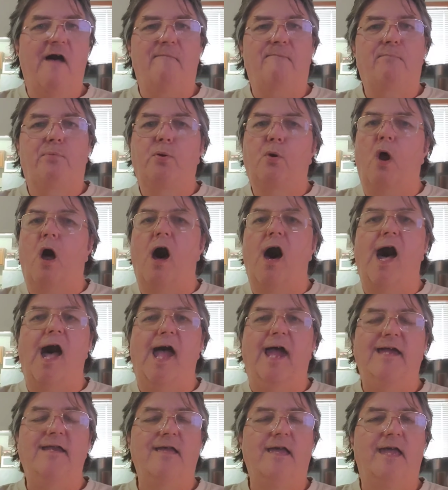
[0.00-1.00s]
have
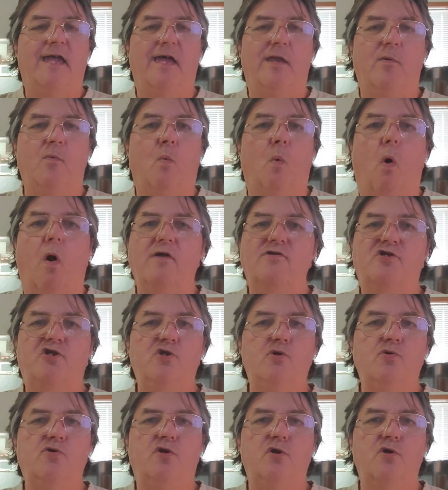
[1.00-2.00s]
pride in what
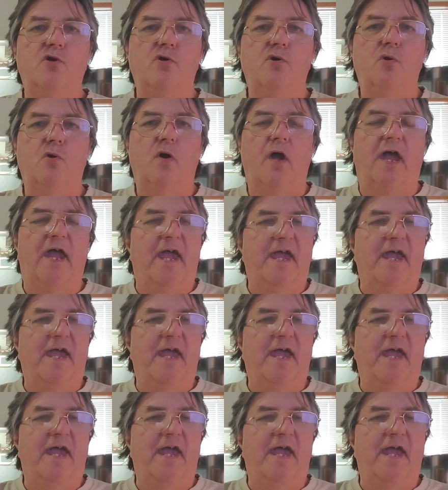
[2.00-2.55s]
you do,